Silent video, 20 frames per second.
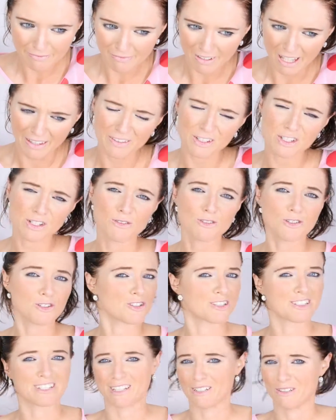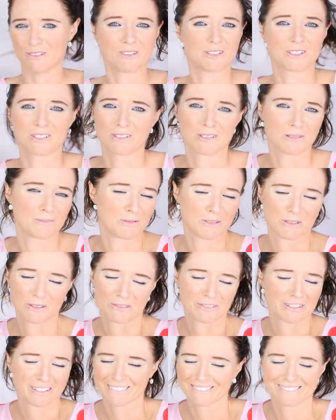And the children just get used to
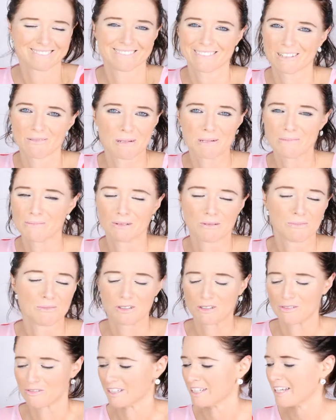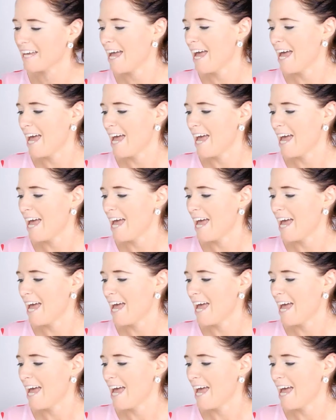observing, people observing.